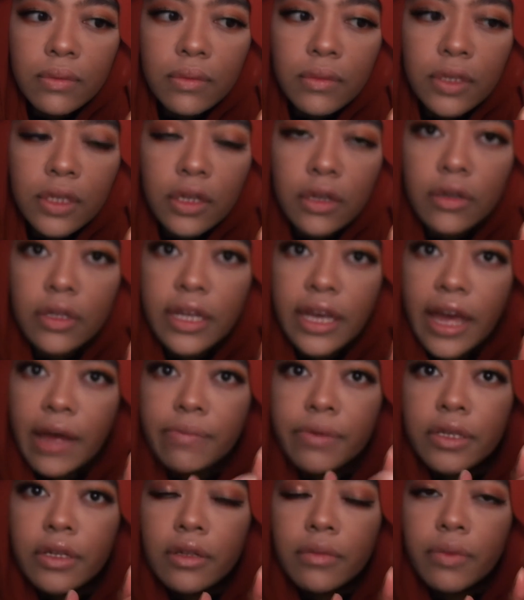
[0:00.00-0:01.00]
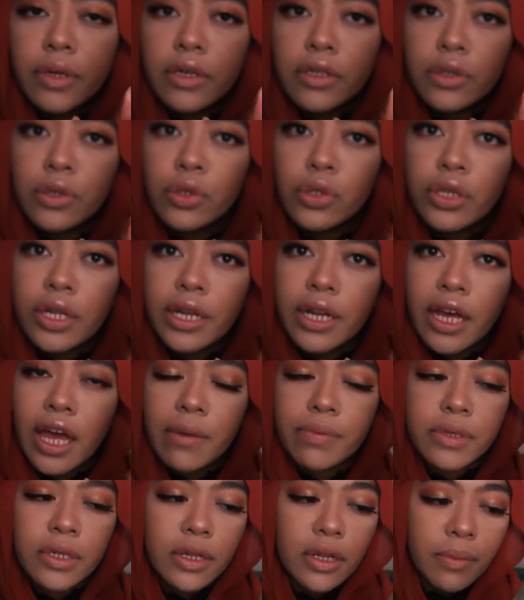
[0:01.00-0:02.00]
you know, the capsule, because usually the
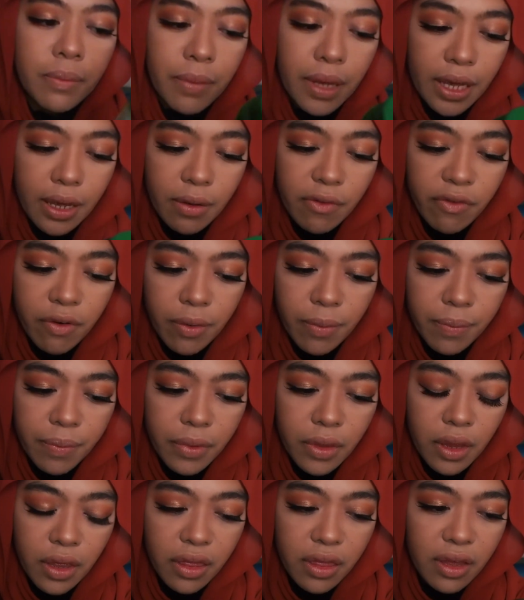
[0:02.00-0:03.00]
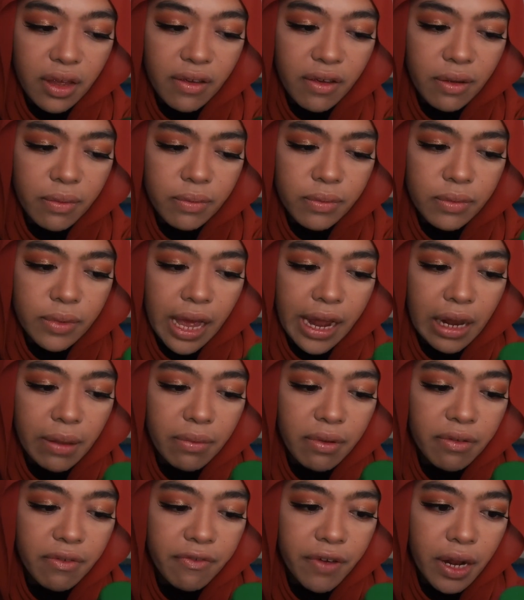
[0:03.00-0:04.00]
capsule are made from the
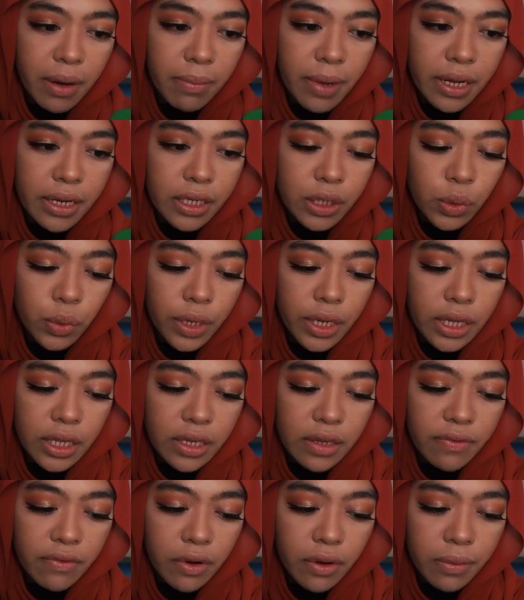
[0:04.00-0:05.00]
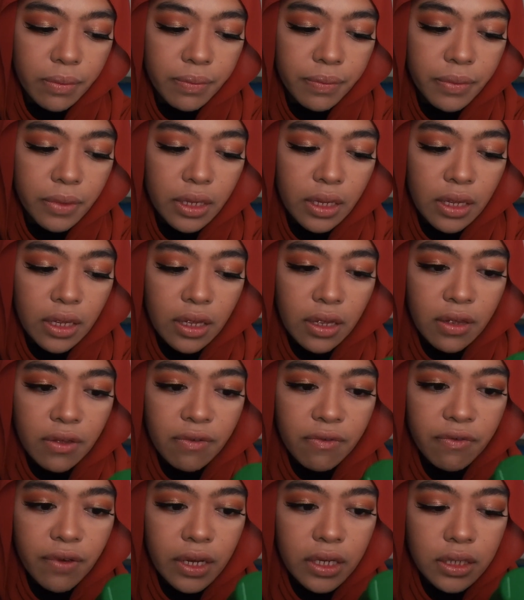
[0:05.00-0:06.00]
animal fat, but this one is from
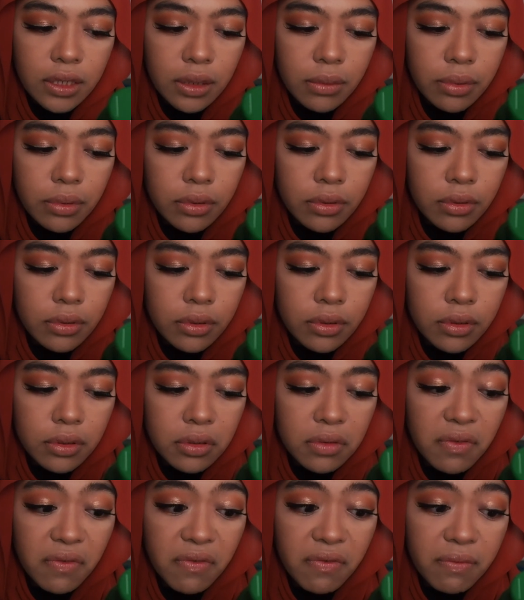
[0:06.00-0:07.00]
vegetables.